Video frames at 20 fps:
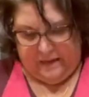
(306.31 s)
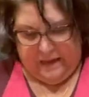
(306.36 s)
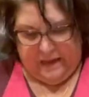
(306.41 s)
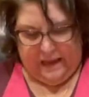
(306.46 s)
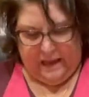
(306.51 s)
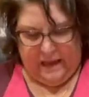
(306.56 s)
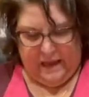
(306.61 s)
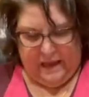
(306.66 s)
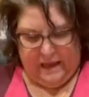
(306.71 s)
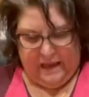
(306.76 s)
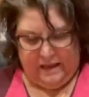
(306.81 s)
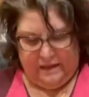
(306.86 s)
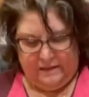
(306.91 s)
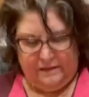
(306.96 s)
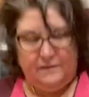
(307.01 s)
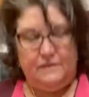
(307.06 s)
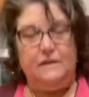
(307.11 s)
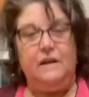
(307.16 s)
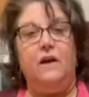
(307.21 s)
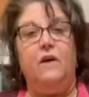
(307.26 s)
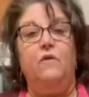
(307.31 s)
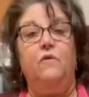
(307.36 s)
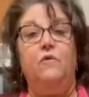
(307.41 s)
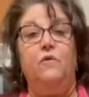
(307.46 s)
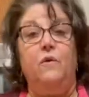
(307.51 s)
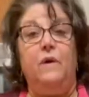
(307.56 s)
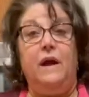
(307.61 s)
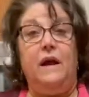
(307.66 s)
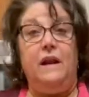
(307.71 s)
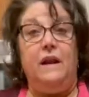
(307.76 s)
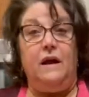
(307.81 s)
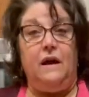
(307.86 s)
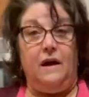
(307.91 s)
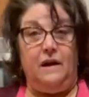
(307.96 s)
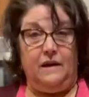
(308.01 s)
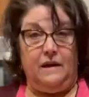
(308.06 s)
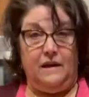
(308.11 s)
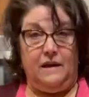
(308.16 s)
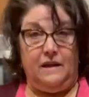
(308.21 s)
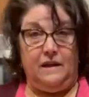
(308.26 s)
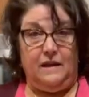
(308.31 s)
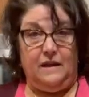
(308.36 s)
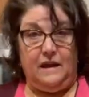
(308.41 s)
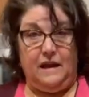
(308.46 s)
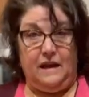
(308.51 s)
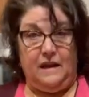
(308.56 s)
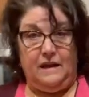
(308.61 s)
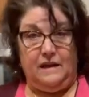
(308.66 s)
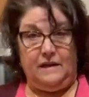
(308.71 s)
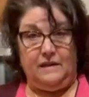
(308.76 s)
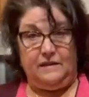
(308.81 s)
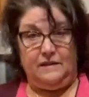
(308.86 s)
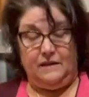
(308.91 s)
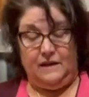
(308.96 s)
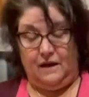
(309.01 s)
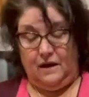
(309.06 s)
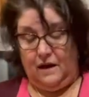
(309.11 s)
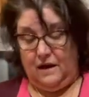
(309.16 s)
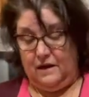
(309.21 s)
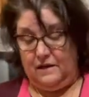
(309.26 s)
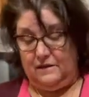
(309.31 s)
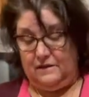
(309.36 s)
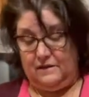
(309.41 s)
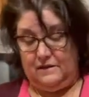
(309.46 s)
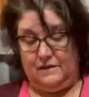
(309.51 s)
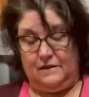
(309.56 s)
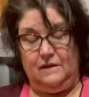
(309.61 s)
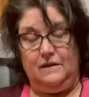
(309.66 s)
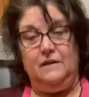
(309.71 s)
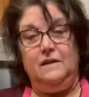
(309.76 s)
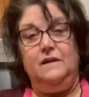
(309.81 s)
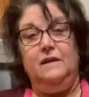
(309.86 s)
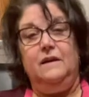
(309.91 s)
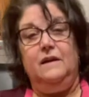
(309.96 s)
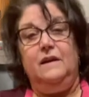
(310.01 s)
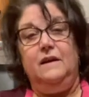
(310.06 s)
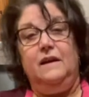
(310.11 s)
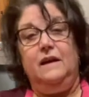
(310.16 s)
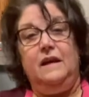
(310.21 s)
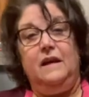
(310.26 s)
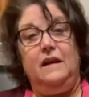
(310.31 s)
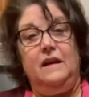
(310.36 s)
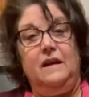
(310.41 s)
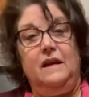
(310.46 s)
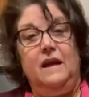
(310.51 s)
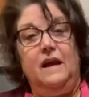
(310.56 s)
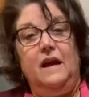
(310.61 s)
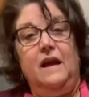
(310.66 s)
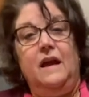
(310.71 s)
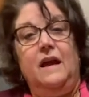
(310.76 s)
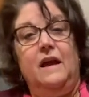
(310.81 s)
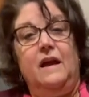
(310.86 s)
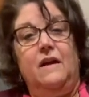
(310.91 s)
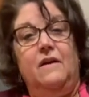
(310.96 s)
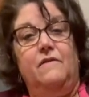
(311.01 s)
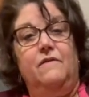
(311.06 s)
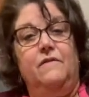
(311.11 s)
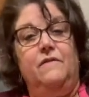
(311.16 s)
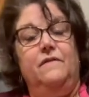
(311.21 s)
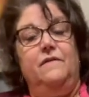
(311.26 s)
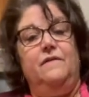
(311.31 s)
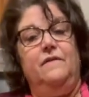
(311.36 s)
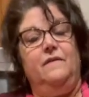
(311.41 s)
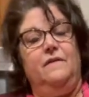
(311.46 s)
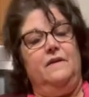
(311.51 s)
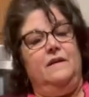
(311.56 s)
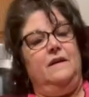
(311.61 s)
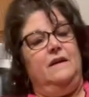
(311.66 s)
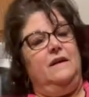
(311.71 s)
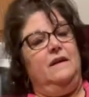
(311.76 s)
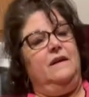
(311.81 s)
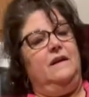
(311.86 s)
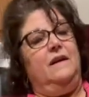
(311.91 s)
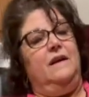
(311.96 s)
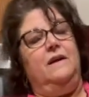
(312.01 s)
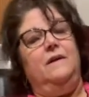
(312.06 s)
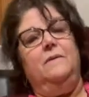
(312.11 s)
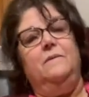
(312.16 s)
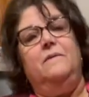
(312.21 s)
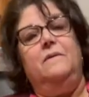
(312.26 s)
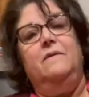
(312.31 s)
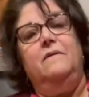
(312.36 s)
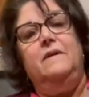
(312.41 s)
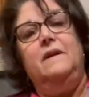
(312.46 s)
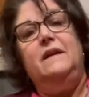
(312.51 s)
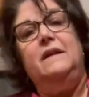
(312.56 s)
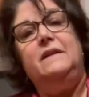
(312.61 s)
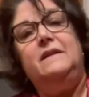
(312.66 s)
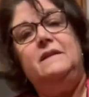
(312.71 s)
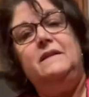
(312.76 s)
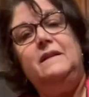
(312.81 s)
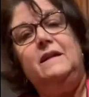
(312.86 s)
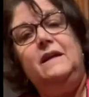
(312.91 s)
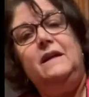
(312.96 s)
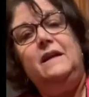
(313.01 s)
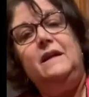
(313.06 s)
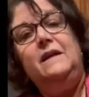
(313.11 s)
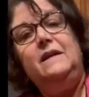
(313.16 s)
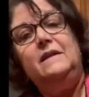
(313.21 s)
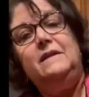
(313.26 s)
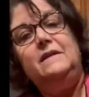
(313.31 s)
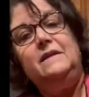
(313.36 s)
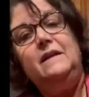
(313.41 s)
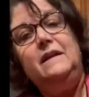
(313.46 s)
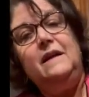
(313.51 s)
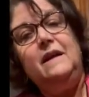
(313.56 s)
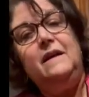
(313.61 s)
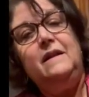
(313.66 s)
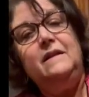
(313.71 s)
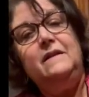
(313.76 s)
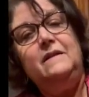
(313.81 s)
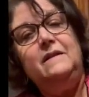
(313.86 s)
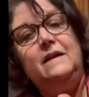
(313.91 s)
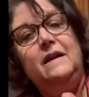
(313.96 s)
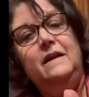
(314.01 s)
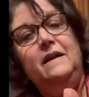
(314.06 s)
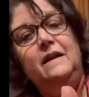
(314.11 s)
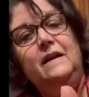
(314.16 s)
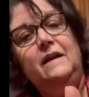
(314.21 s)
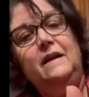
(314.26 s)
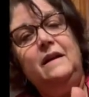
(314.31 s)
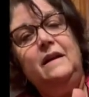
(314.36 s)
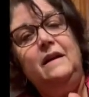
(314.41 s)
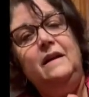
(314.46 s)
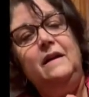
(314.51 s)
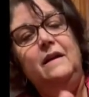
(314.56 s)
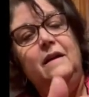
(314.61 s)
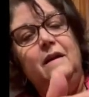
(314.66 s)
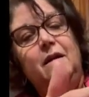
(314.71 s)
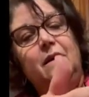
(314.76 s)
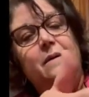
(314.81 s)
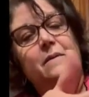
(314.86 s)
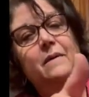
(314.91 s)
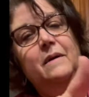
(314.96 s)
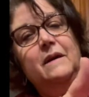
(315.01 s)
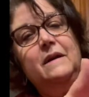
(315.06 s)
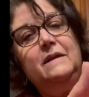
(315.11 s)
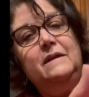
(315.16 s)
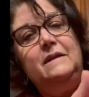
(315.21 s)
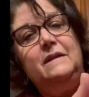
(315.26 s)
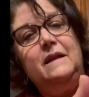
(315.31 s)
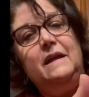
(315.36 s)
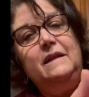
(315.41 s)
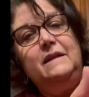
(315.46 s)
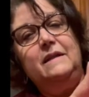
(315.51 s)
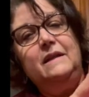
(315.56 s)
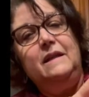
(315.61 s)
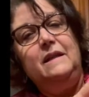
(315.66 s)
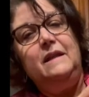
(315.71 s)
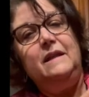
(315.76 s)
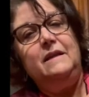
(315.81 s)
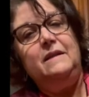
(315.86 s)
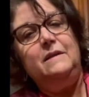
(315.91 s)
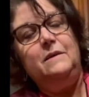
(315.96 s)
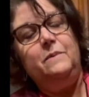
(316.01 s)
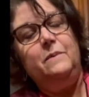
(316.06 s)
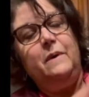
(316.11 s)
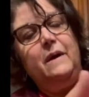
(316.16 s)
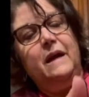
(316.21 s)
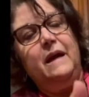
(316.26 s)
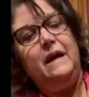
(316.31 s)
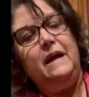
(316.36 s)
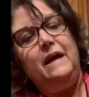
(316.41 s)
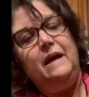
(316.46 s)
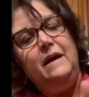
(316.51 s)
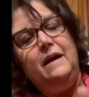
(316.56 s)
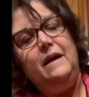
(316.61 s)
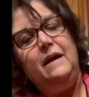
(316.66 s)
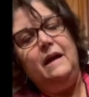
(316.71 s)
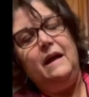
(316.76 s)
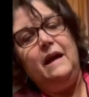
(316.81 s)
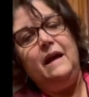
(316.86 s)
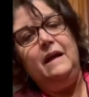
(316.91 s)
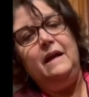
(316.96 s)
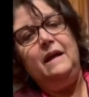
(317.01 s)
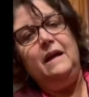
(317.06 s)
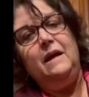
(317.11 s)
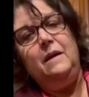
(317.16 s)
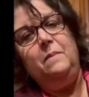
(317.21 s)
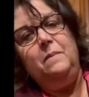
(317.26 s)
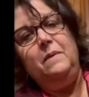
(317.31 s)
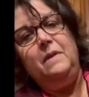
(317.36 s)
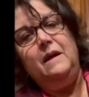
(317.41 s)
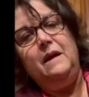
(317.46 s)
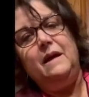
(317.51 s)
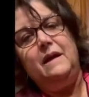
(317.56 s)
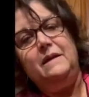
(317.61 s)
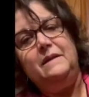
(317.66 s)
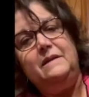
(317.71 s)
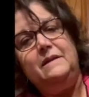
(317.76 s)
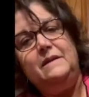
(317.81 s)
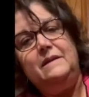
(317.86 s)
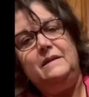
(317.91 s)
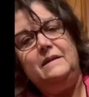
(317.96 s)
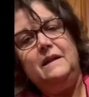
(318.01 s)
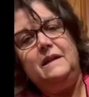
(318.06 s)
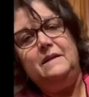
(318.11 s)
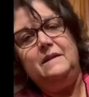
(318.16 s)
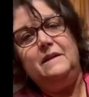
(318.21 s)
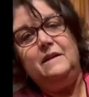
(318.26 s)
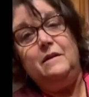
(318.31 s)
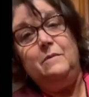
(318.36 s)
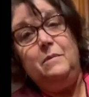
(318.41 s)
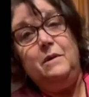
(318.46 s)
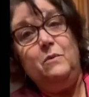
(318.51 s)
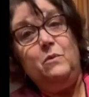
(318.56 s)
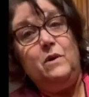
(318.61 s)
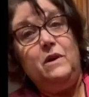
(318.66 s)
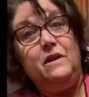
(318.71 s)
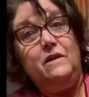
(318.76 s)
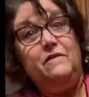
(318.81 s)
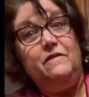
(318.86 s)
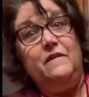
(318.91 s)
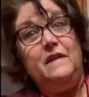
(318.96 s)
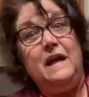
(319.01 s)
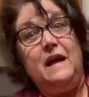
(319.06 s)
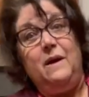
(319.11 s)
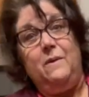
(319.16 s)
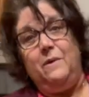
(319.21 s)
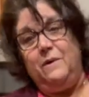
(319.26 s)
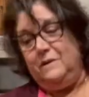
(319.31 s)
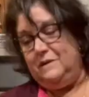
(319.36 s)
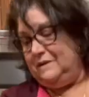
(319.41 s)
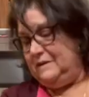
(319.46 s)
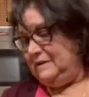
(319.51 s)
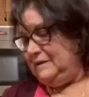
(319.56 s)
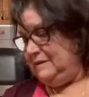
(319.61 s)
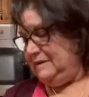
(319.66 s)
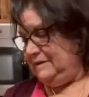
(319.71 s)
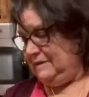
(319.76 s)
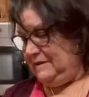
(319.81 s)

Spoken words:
And a red onion that is cut in half. Can you already see? See how this onion? We're going to slice it this way and keep this. That's going to be one of the flowers.